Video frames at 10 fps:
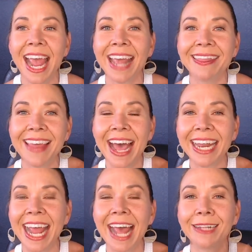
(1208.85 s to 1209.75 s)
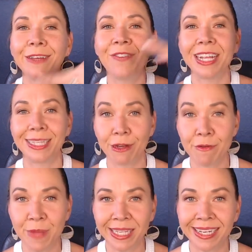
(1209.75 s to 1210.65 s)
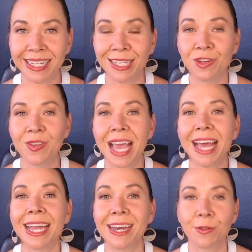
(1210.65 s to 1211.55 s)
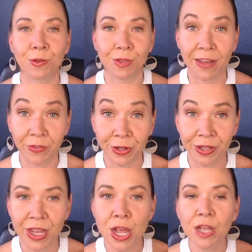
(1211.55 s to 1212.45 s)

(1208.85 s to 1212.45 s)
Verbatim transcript: and that elevates their business to yet another level.